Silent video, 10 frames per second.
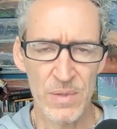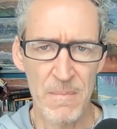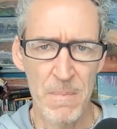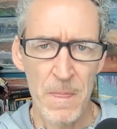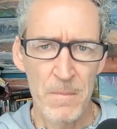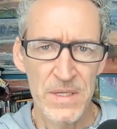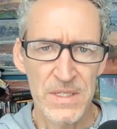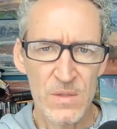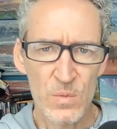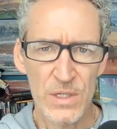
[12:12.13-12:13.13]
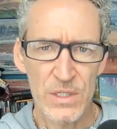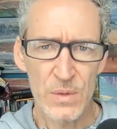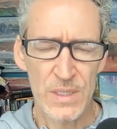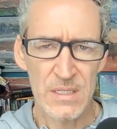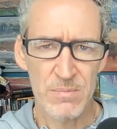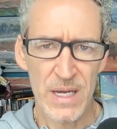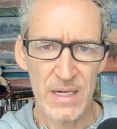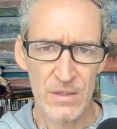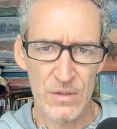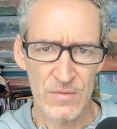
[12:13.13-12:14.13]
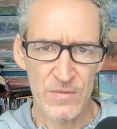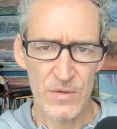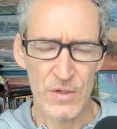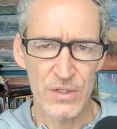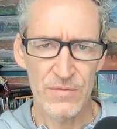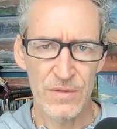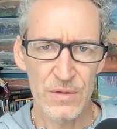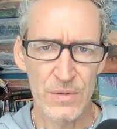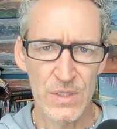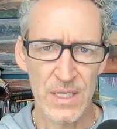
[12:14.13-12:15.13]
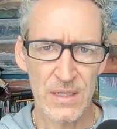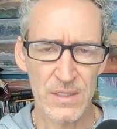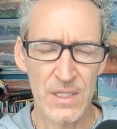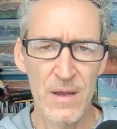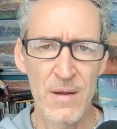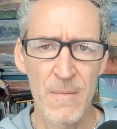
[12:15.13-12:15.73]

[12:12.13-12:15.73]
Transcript: but this is what to expect those first few sales.